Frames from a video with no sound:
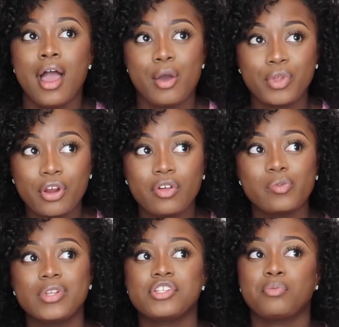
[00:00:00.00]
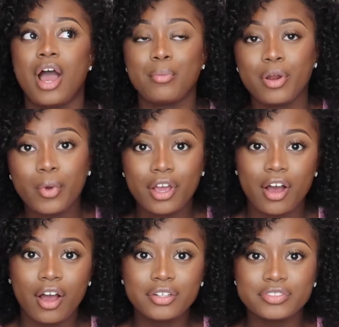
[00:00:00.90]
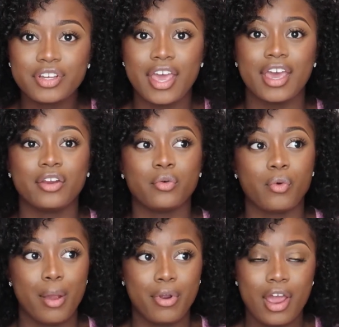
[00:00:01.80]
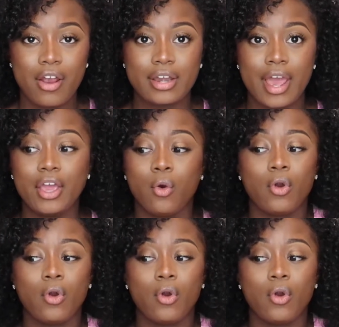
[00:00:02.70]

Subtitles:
I'm the girl that wants to pop her wig off and wrap her hair at night,